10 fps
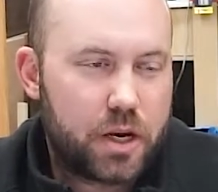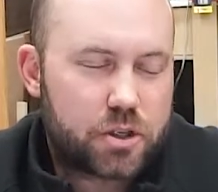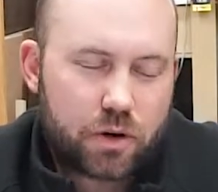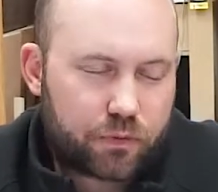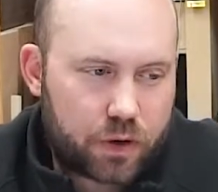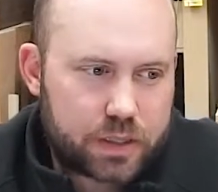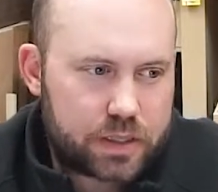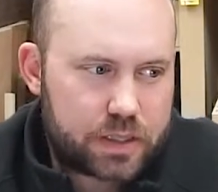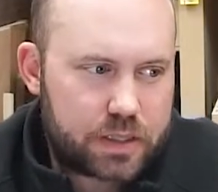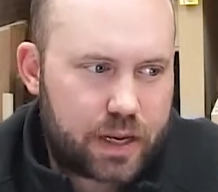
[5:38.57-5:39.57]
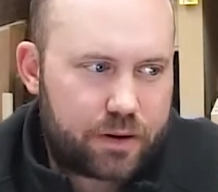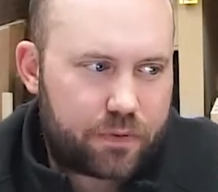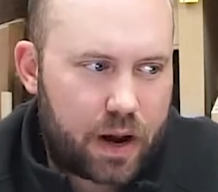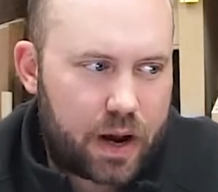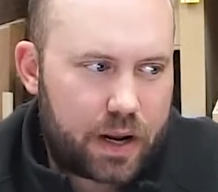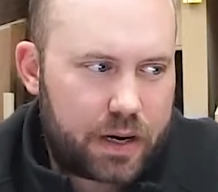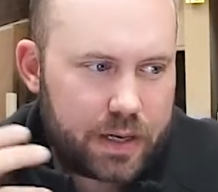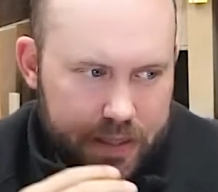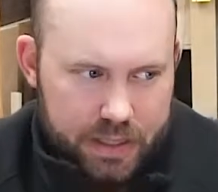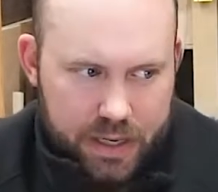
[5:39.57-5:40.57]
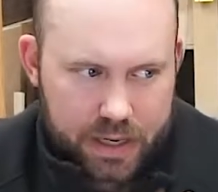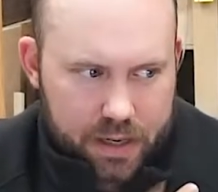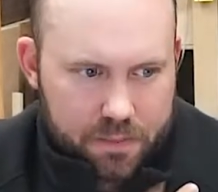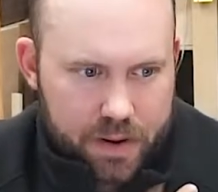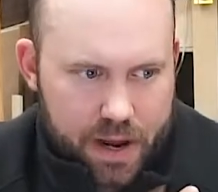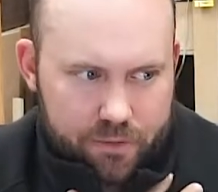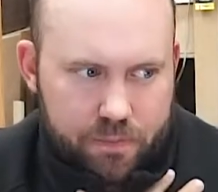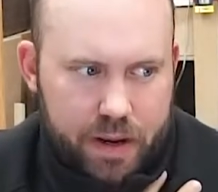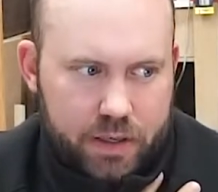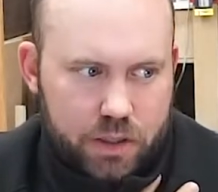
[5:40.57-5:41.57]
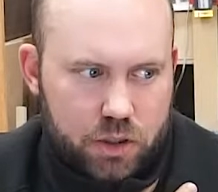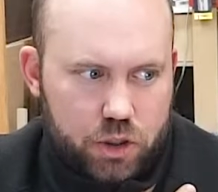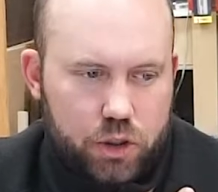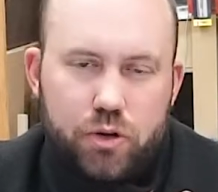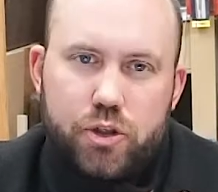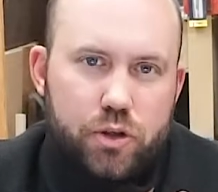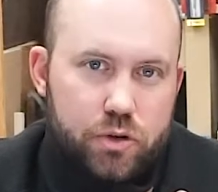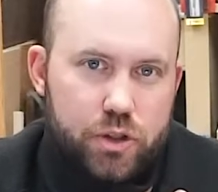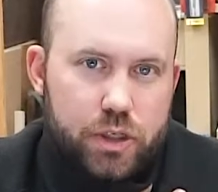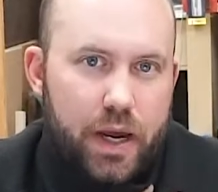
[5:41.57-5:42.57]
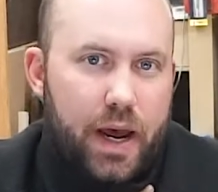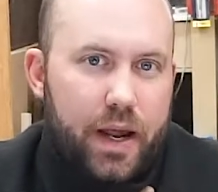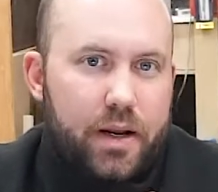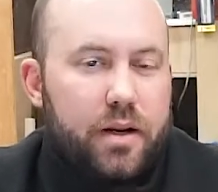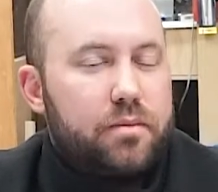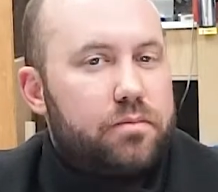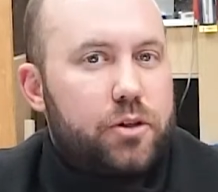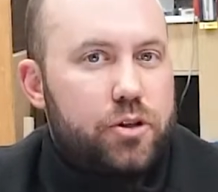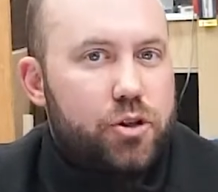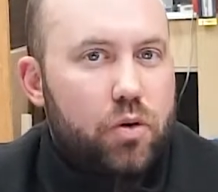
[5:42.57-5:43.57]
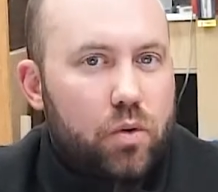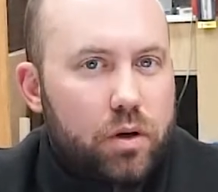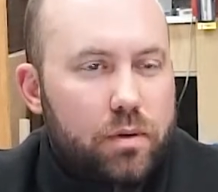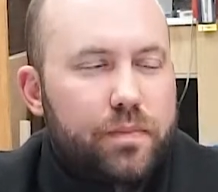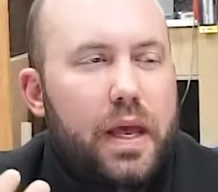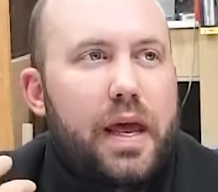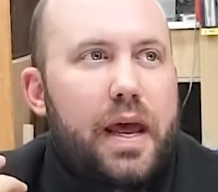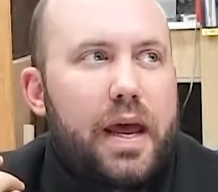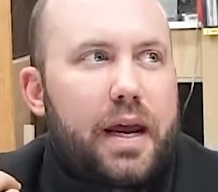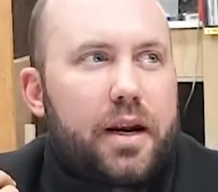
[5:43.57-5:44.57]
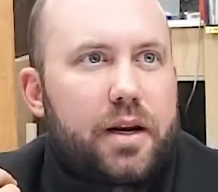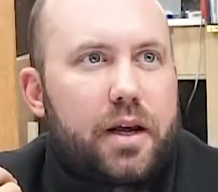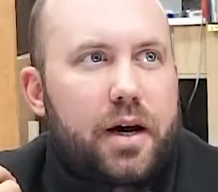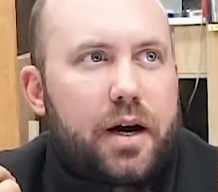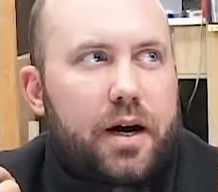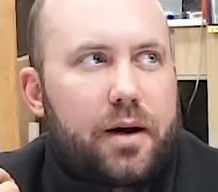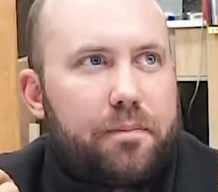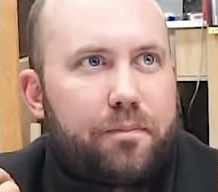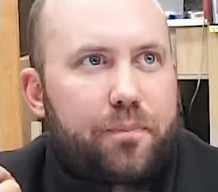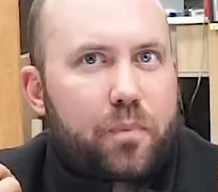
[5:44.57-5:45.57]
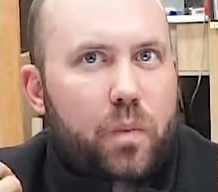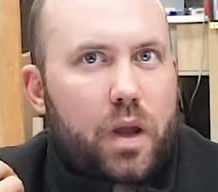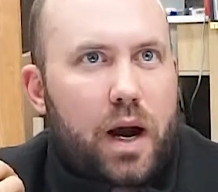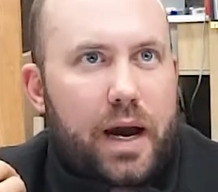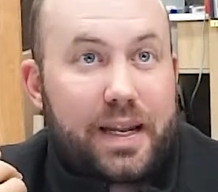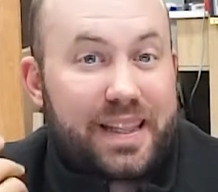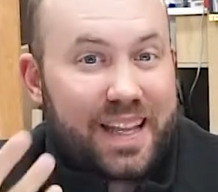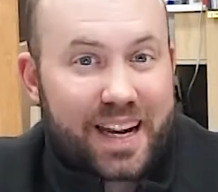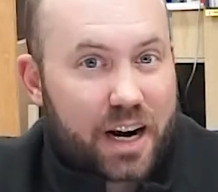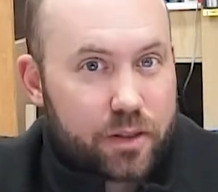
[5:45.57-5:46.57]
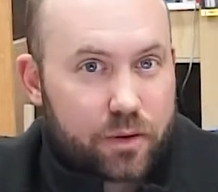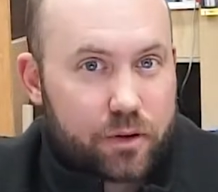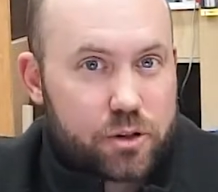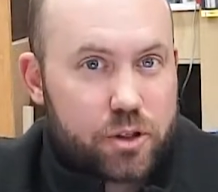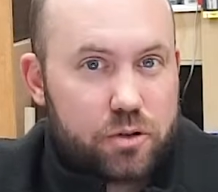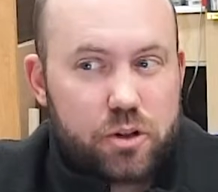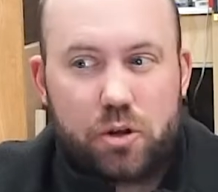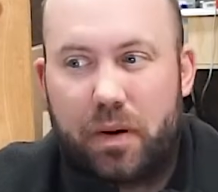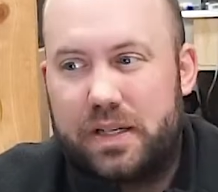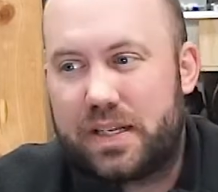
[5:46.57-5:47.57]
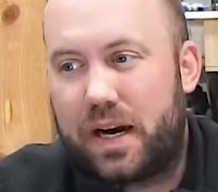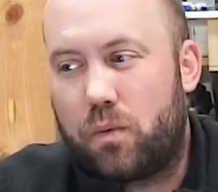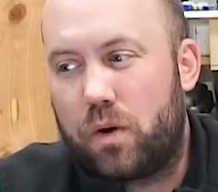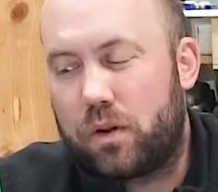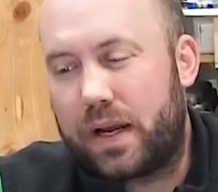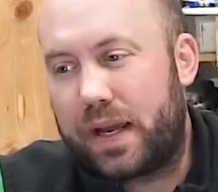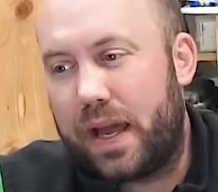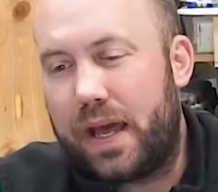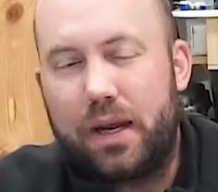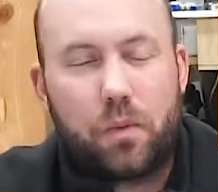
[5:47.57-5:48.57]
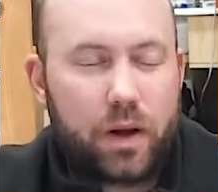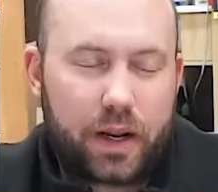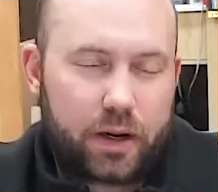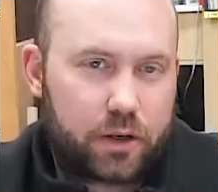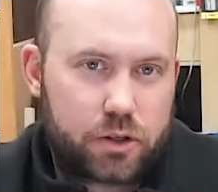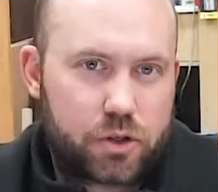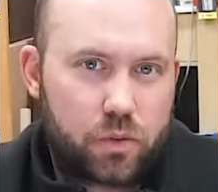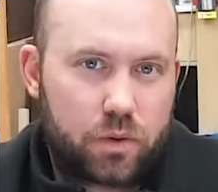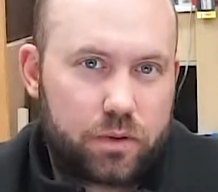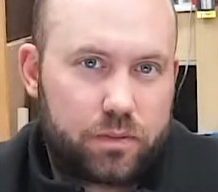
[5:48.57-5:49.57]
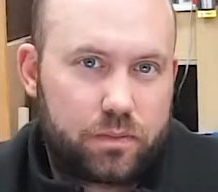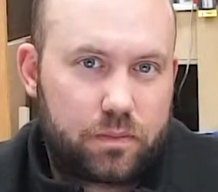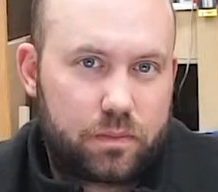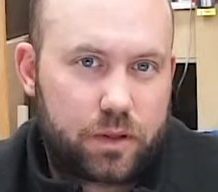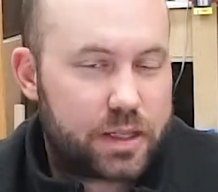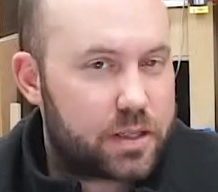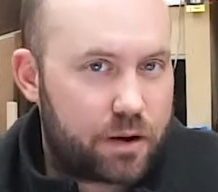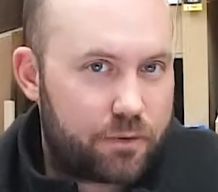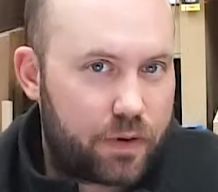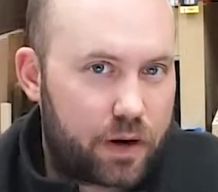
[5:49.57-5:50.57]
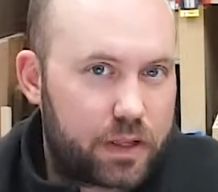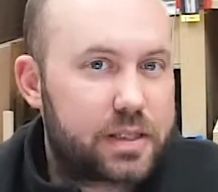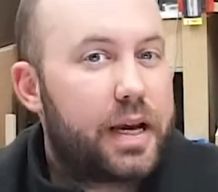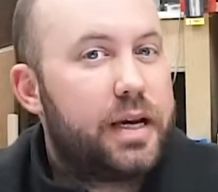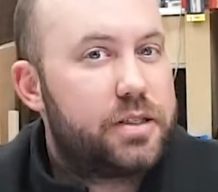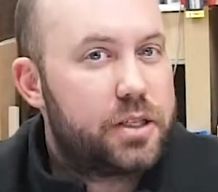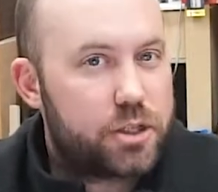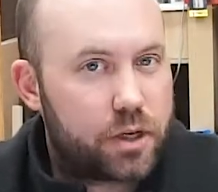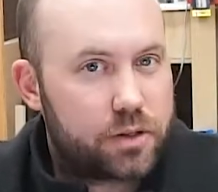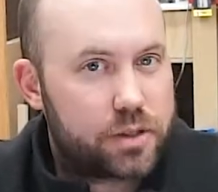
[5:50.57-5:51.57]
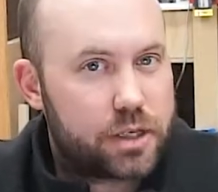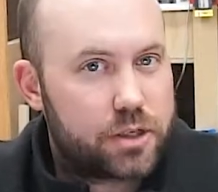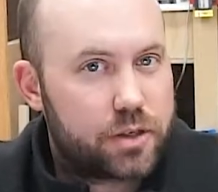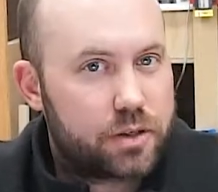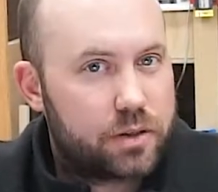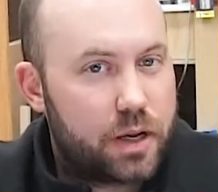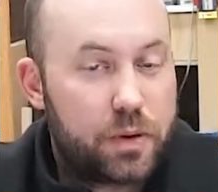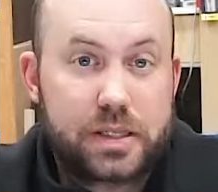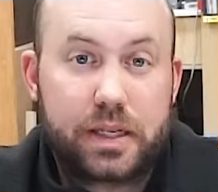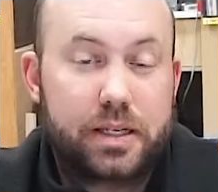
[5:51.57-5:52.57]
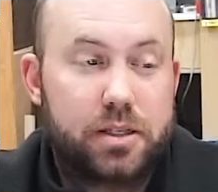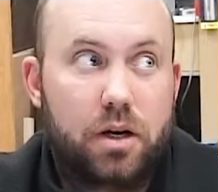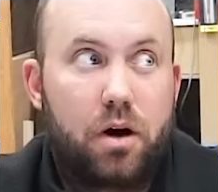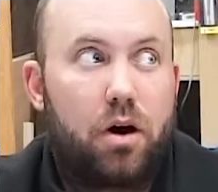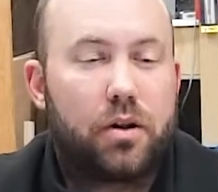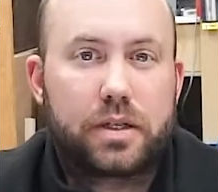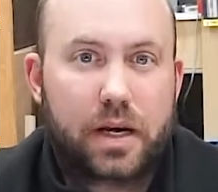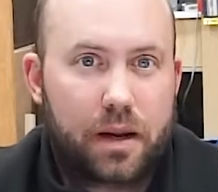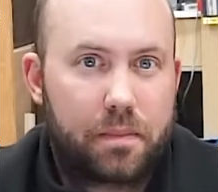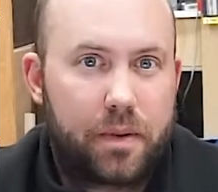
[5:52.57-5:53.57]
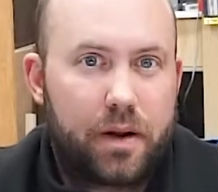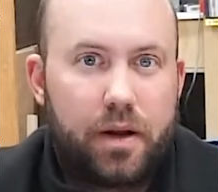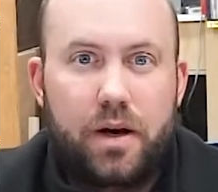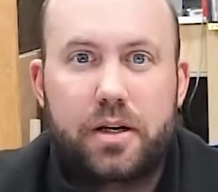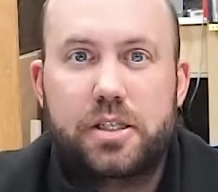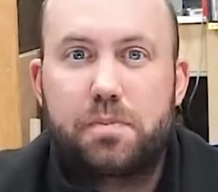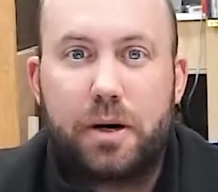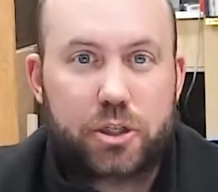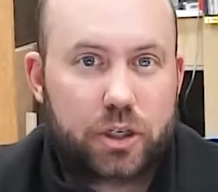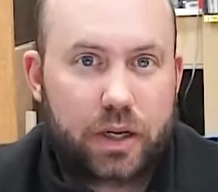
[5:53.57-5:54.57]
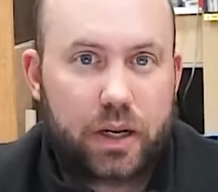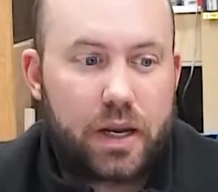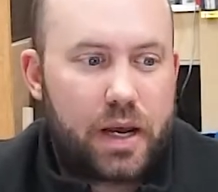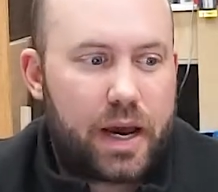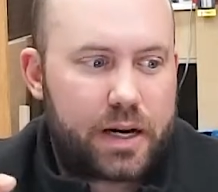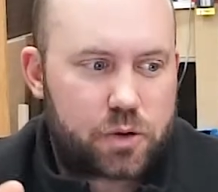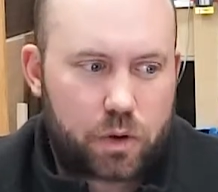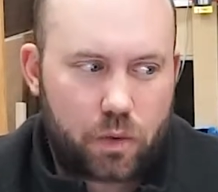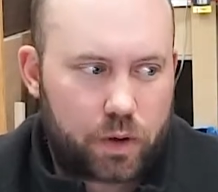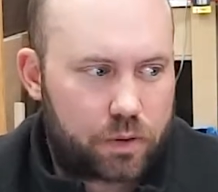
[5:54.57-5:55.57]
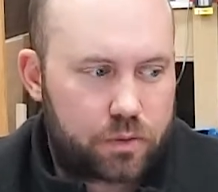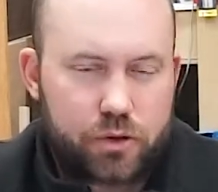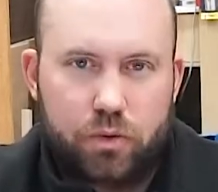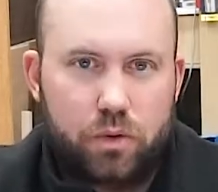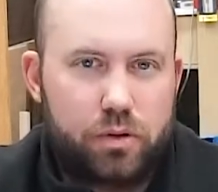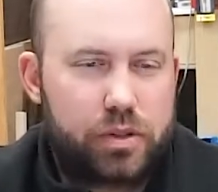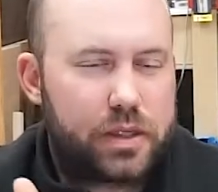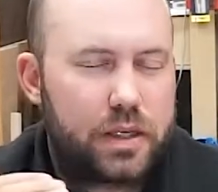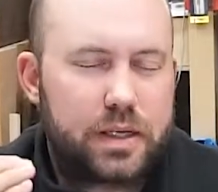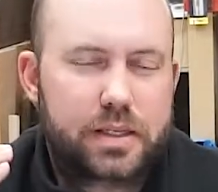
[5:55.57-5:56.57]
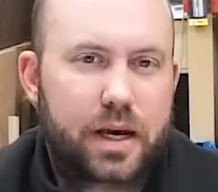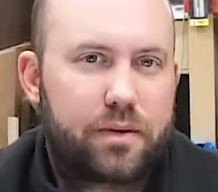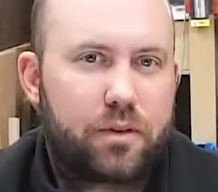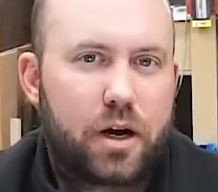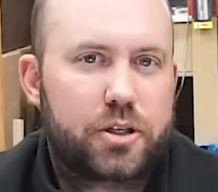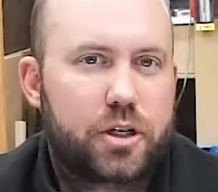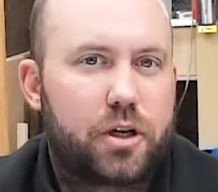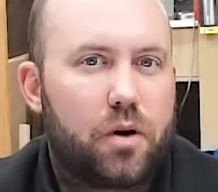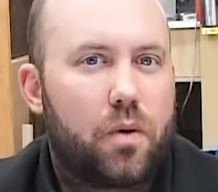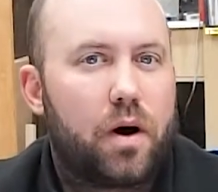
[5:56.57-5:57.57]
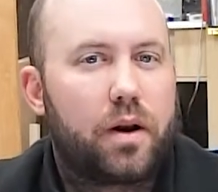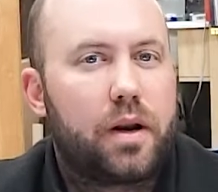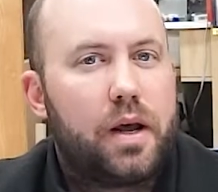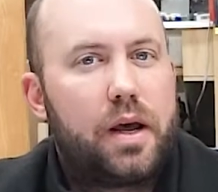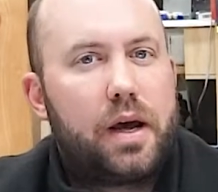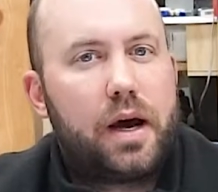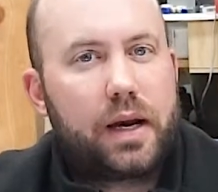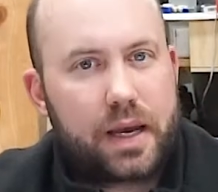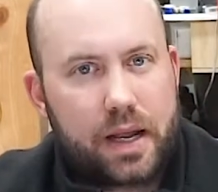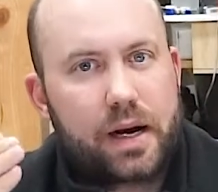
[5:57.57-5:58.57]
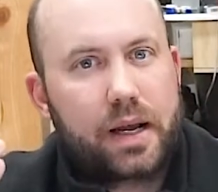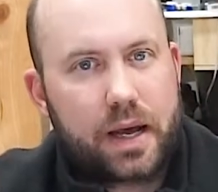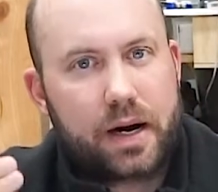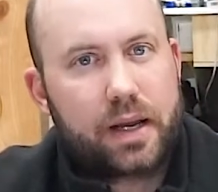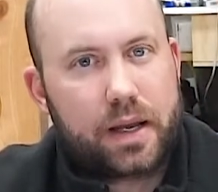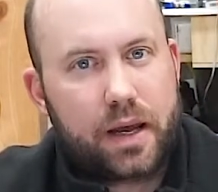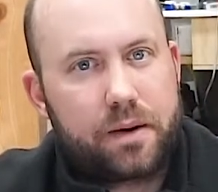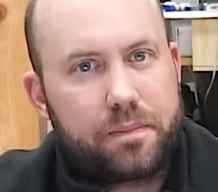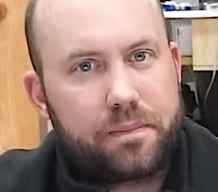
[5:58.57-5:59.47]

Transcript: So for instance, if I have met two students at your school and I didn't like either of those students, you might say I wouldn't like anyone at your school. Well, that's not fair. That's a hasty generalization. And we see this all the time, especially as we're going through school. You see this kind of logic go on again and again and again.